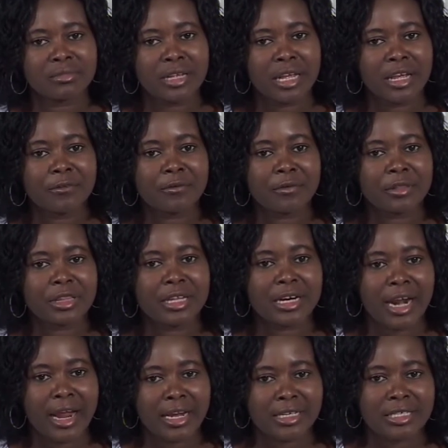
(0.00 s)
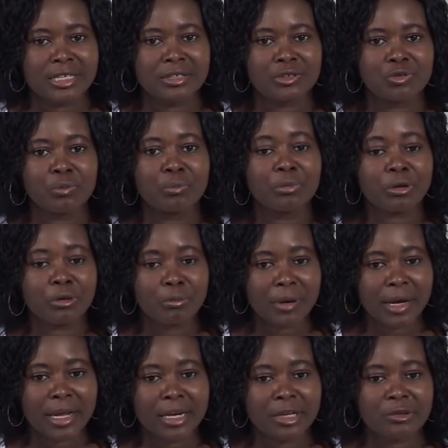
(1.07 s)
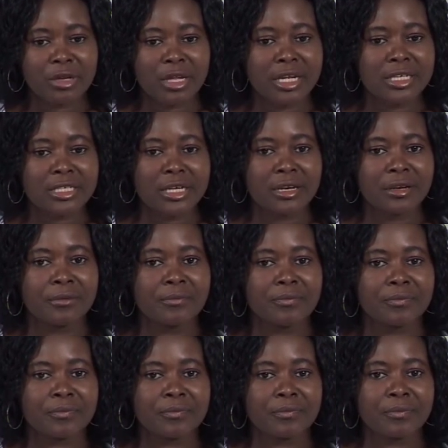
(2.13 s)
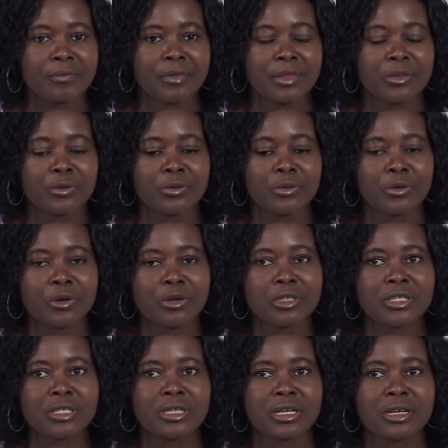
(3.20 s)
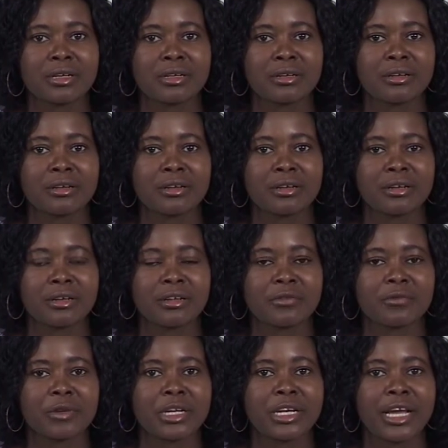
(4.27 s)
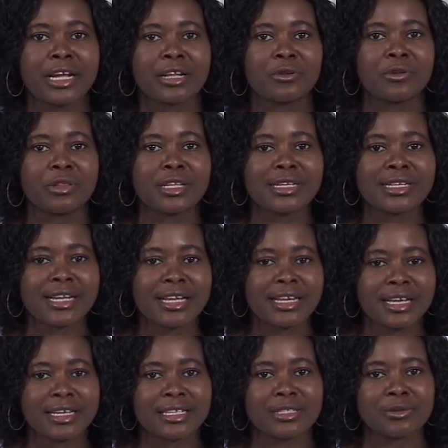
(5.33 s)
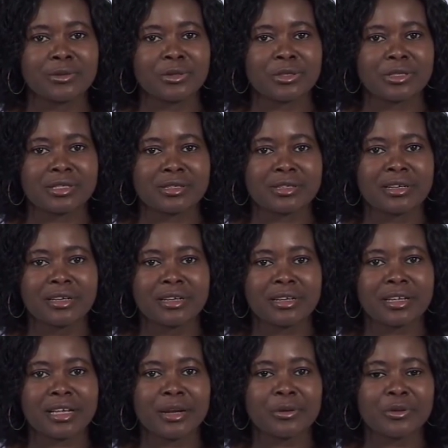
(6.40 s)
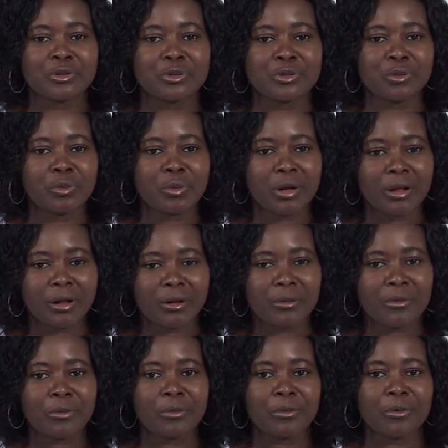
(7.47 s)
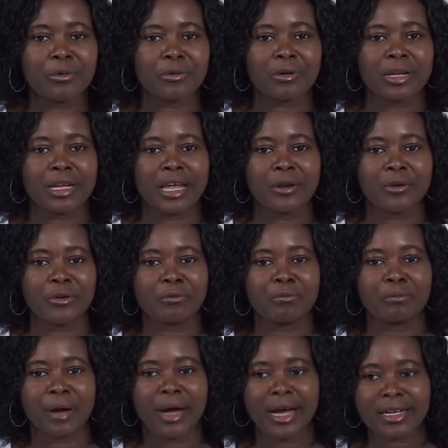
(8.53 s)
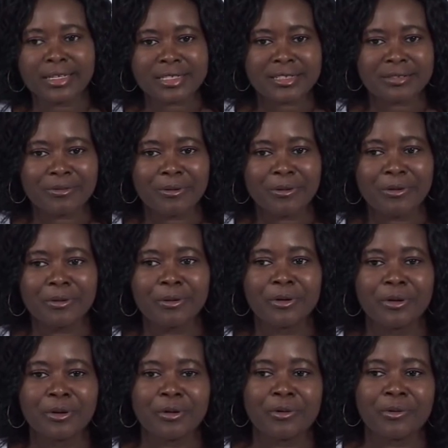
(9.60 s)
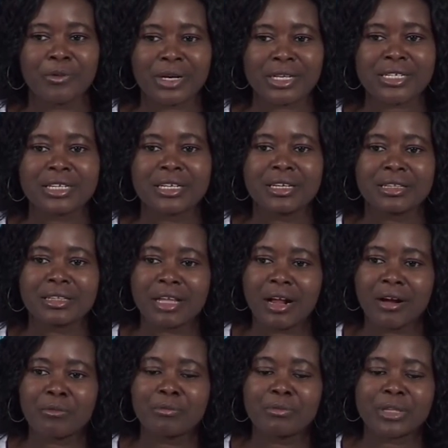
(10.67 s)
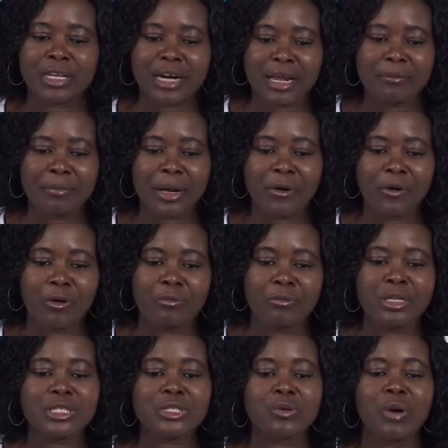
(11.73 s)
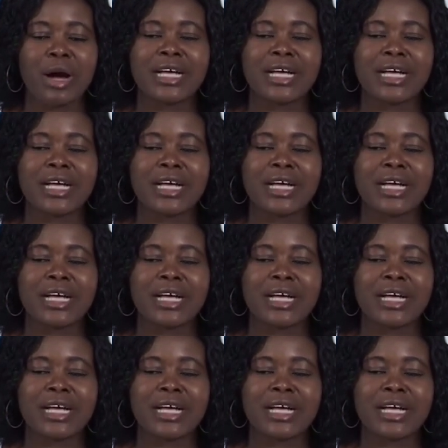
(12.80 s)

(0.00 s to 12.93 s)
have the right to proper education. Do not feel like, no, this learner cannot do well, or he cannot pass, or what. Try by all means to